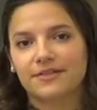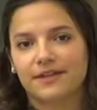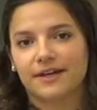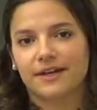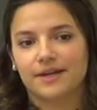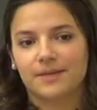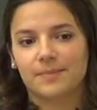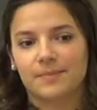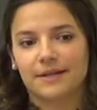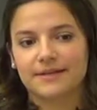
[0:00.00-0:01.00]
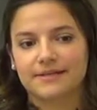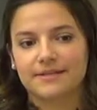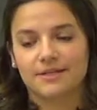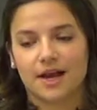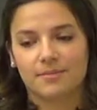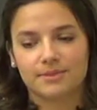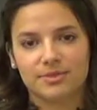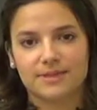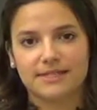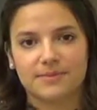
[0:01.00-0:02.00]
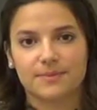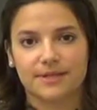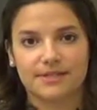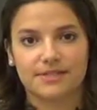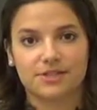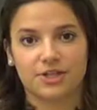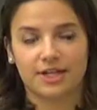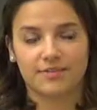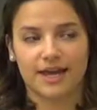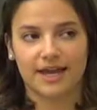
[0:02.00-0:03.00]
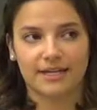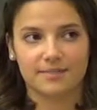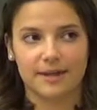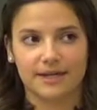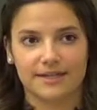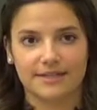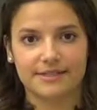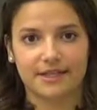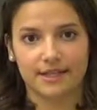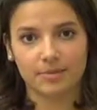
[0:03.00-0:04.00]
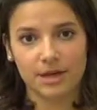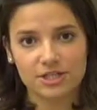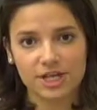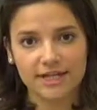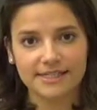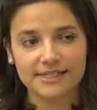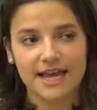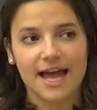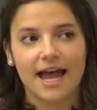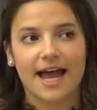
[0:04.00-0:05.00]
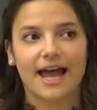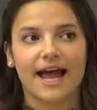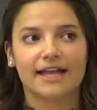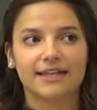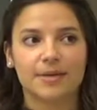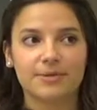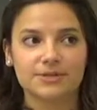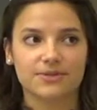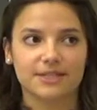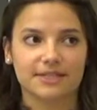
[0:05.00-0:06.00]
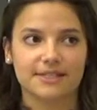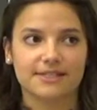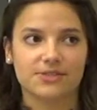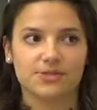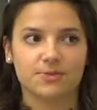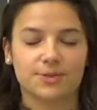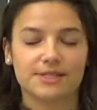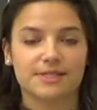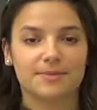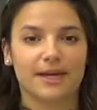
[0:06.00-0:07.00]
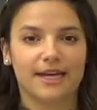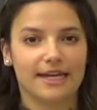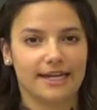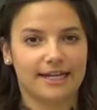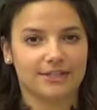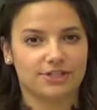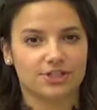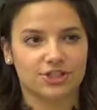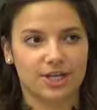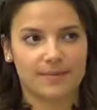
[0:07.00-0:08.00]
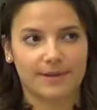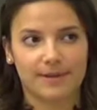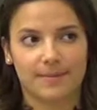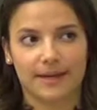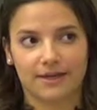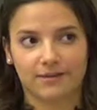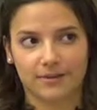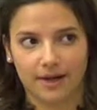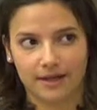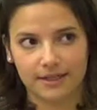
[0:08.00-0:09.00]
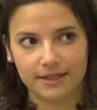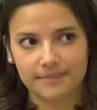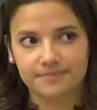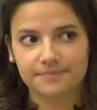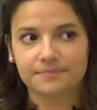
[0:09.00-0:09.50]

of the biggest accomplishments was during my independent study project. I had the opportunity to participate in an internship at the Bank of Uganda,